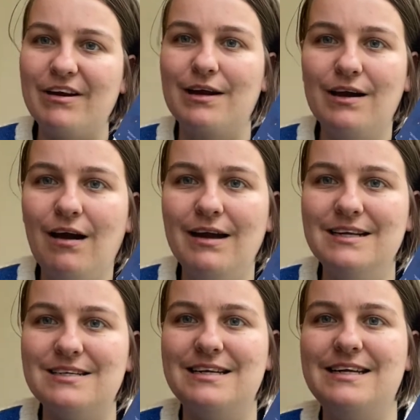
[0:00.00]
and
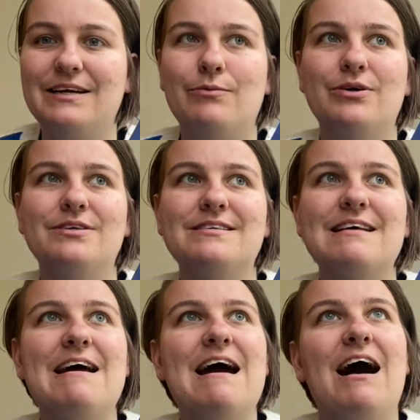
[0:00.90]
kind Aniya was,
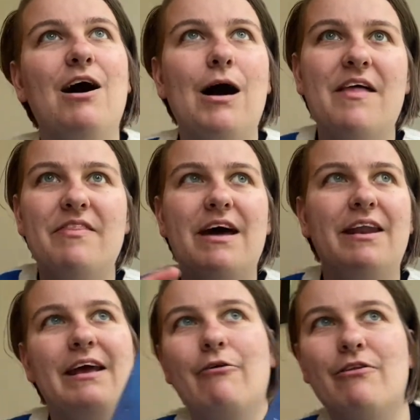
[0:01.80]
and
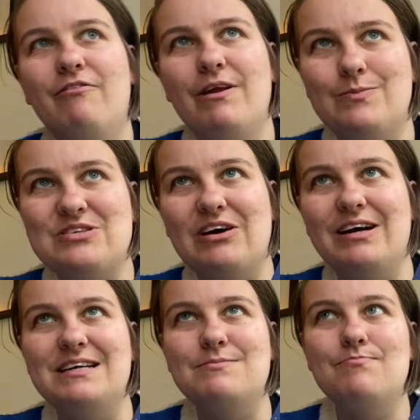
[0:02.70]
then on the flip
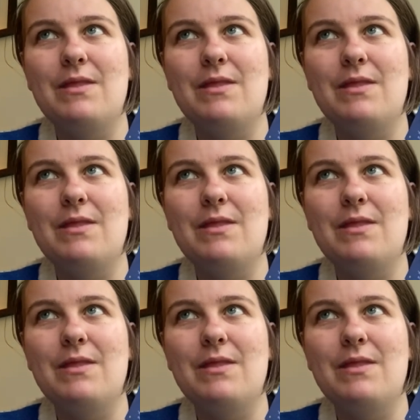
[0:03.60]
side,